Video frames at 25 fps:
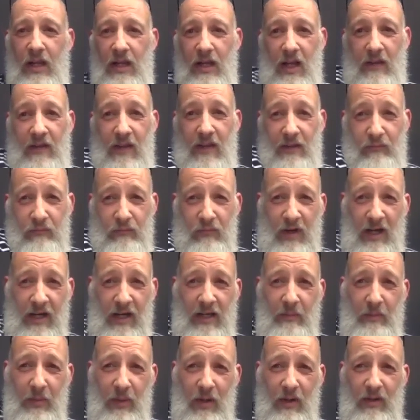and this
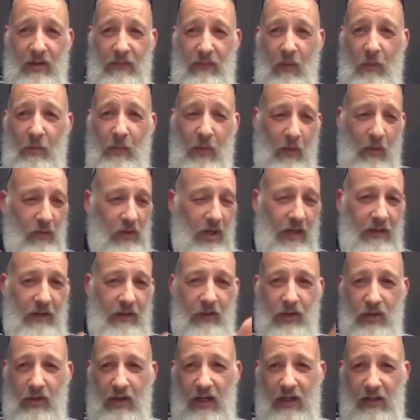really beautiful book like the
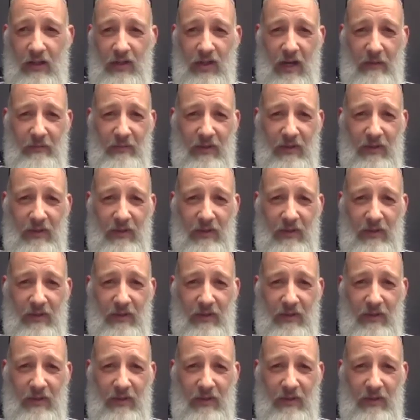giant jam